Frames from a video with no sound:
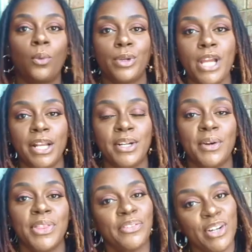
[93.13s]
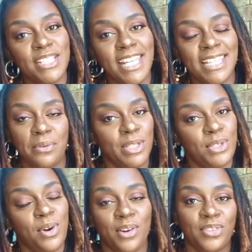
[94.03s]
But y'all know the first thing that we
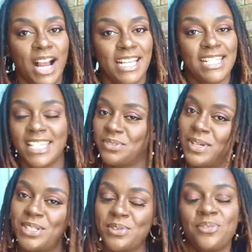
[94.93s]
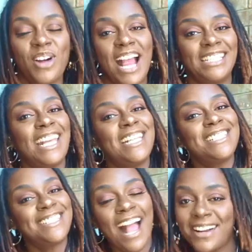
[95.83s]
do on Fridays is we do Friday
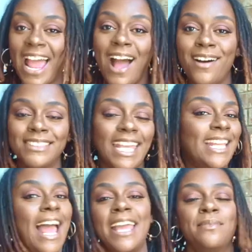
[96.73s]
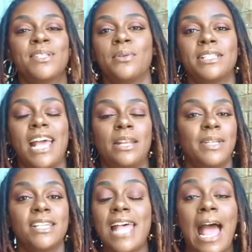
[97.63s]
shout outs. And I am so excited
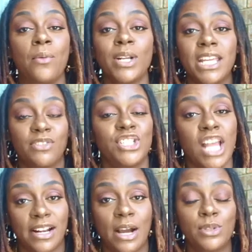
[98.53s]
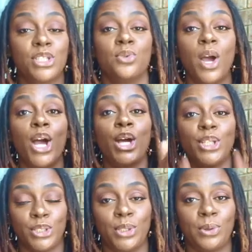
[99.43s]
because I want to give a shout out to
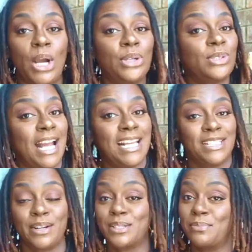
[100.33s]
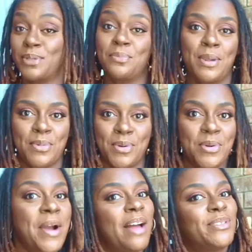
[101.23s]
you. You guys, there are some new people
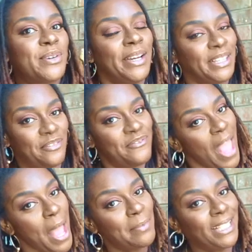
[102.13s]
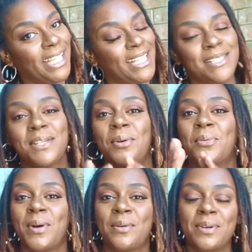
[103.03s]
who have joined the family. So
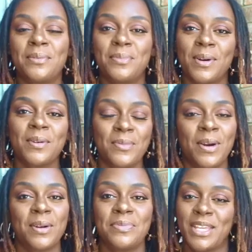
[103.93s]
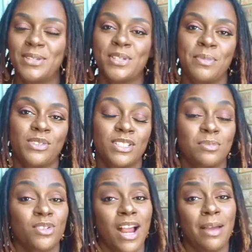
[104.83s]
welcome, welcome, welcome. Thank you so much for
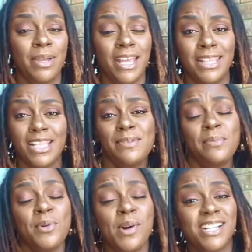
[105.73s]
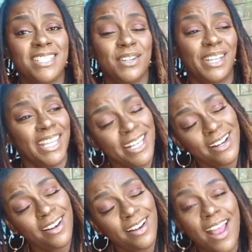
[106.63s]
subscribing. There's people who are still
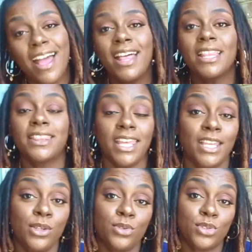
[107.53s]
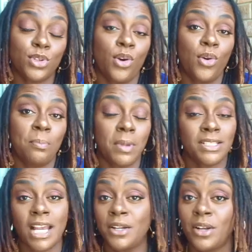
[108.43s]
here thank you so
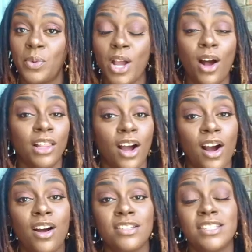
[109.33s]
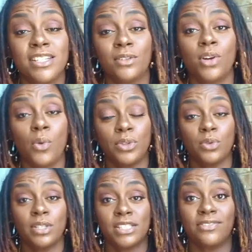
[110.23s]
much. I know that we all are all still going
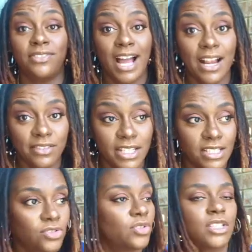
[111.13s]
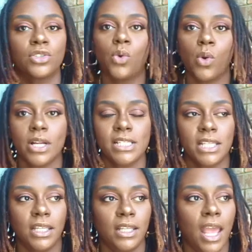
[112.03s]
through this virus, through this
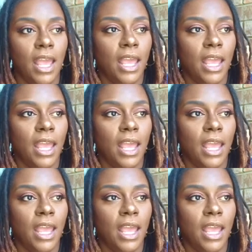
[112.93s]
quarantine.